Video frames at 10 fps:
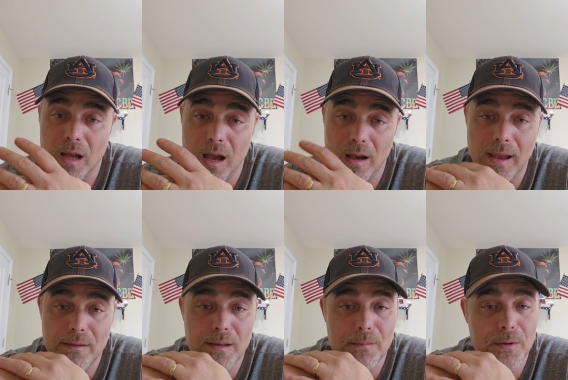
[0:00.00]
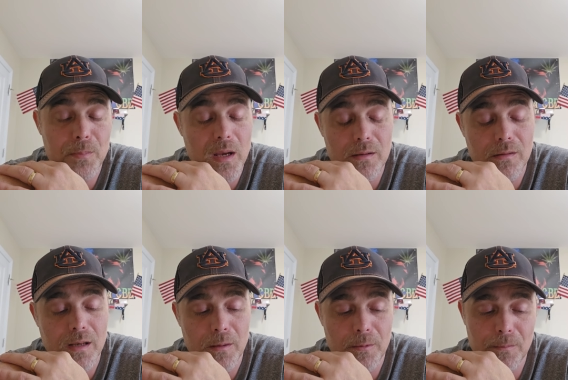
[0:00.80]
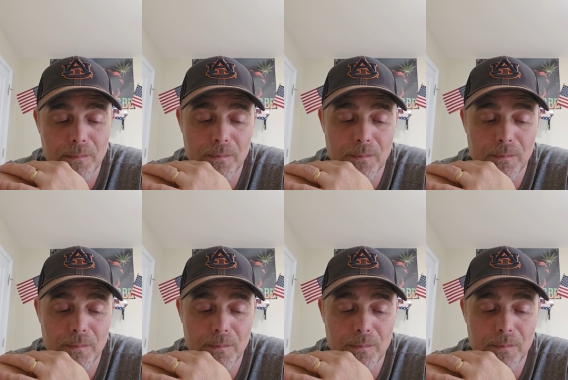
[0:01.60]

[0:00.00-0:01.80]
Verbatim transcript: I'll have something special coming.